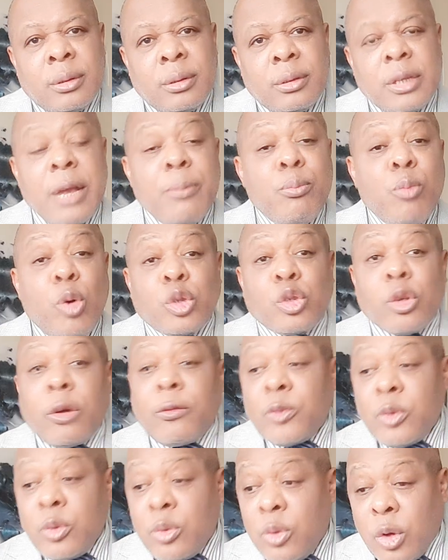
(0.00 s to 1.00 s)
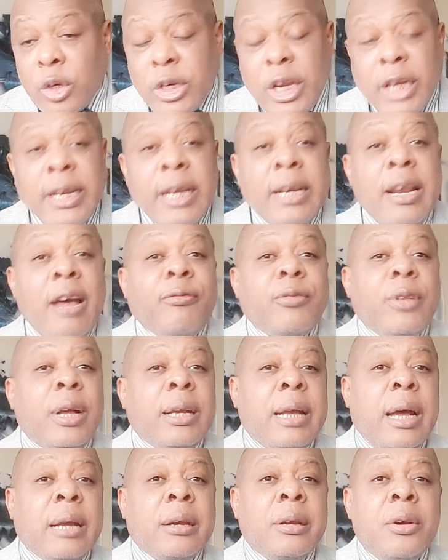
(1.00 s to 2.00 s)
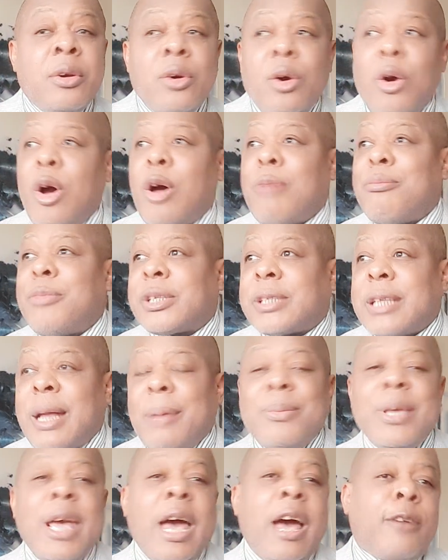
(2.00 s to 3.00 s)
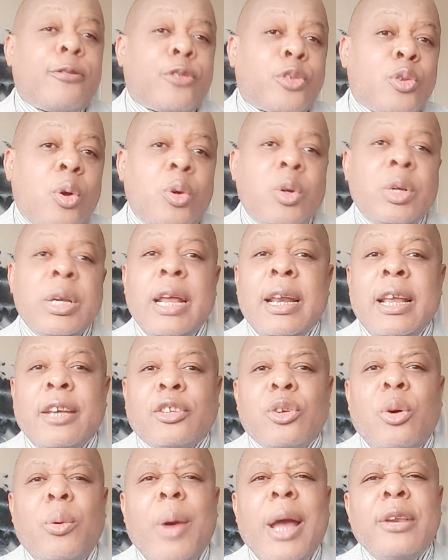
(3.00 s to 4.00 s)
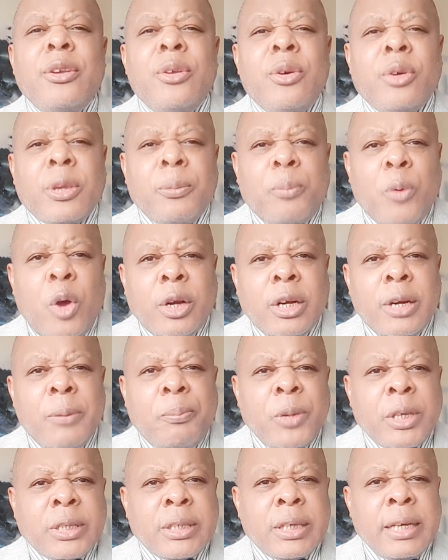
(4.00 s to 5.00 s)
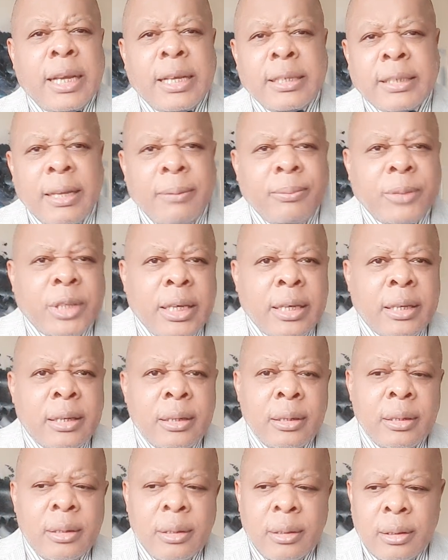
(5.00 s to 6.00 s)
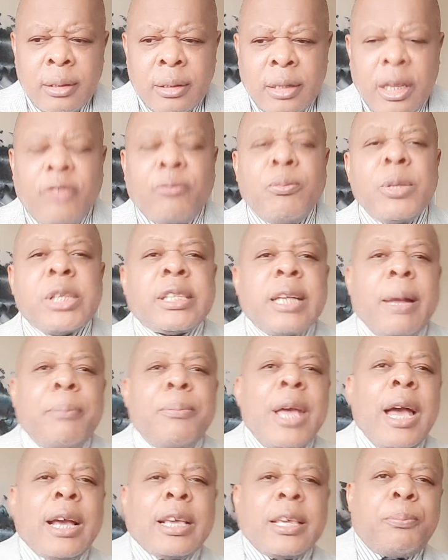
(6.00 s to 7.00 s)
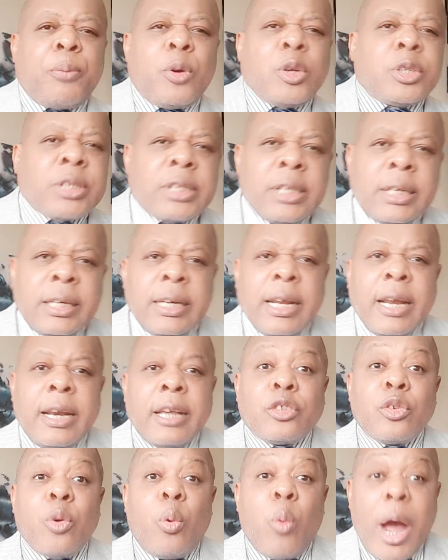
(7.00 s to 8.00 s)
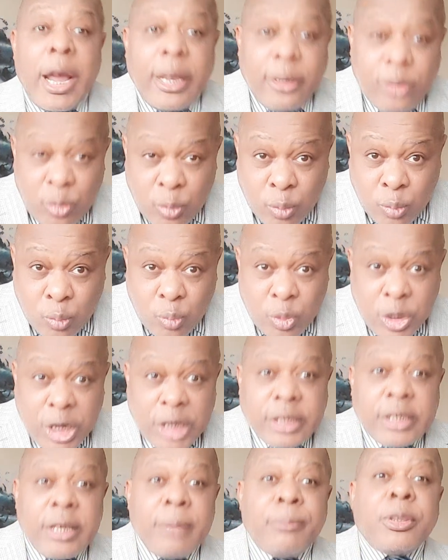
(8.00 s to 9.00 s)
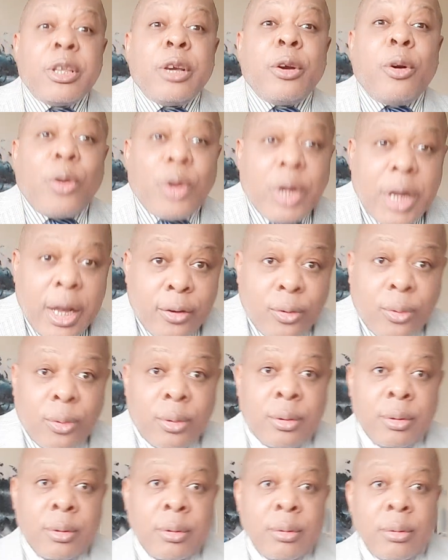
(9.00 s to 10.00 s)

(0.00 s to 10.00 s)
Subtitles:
Then most of you are there. Then after that, oh, Mr. Biya have stolen election. Why do you keep on repeating the same thing? If Mr. Biya keep on stealing election, why do you do the same thing on and on?